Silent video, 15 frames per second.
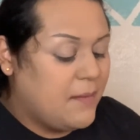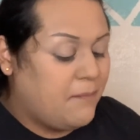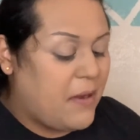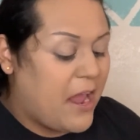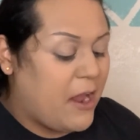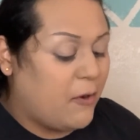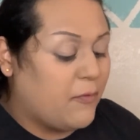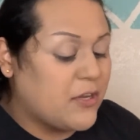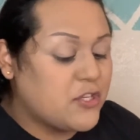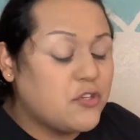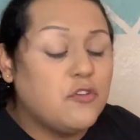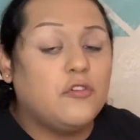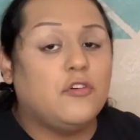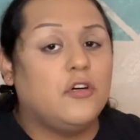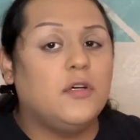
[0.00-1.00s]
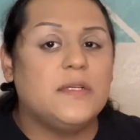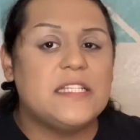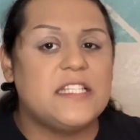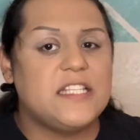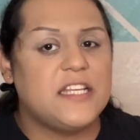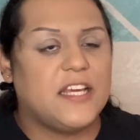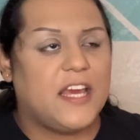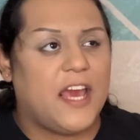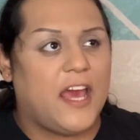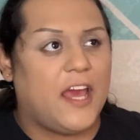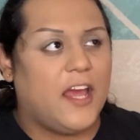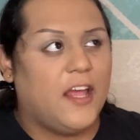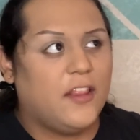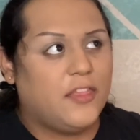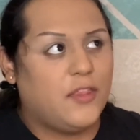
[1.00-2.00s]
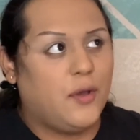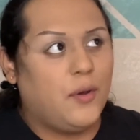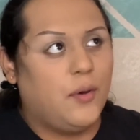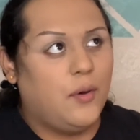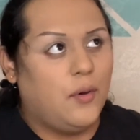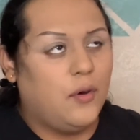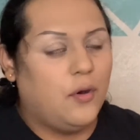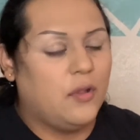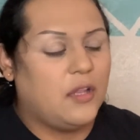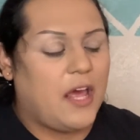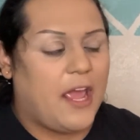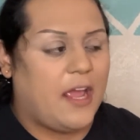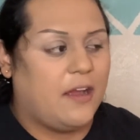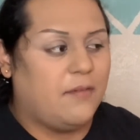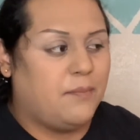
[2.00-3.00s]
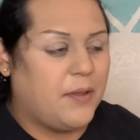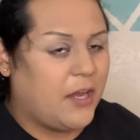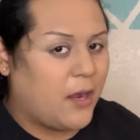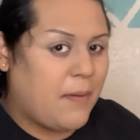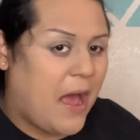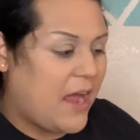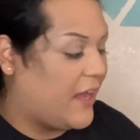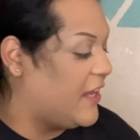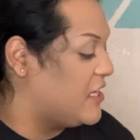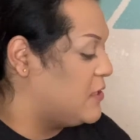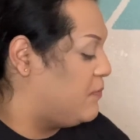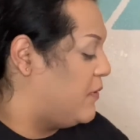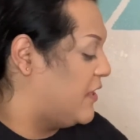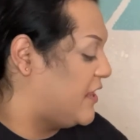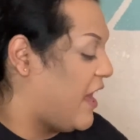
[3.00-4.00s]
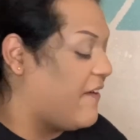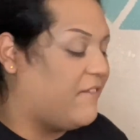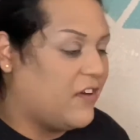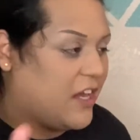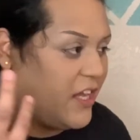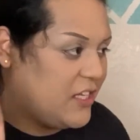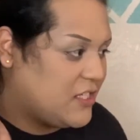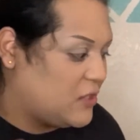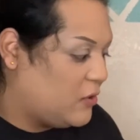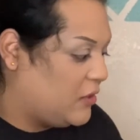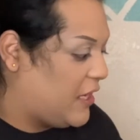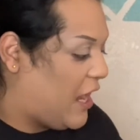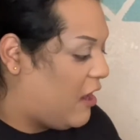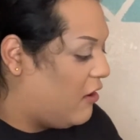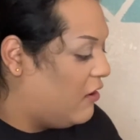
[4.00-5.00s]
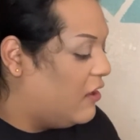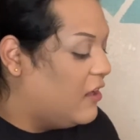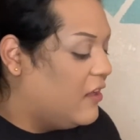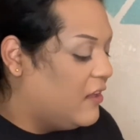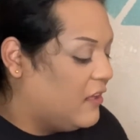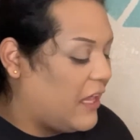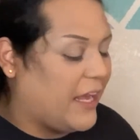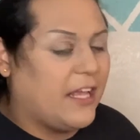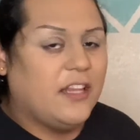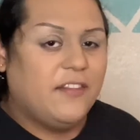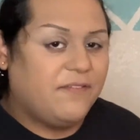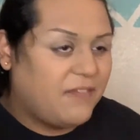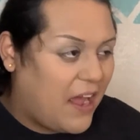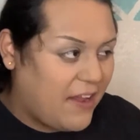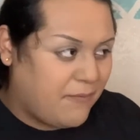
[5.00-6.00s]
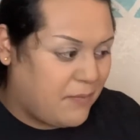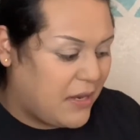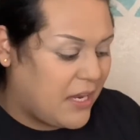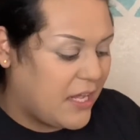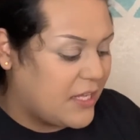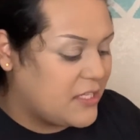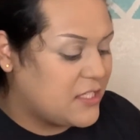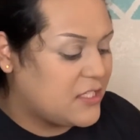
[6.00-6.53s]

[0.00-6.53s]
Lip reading: my original goal was to get the whole like PR package, but that fucking sold out like in 5 minutes,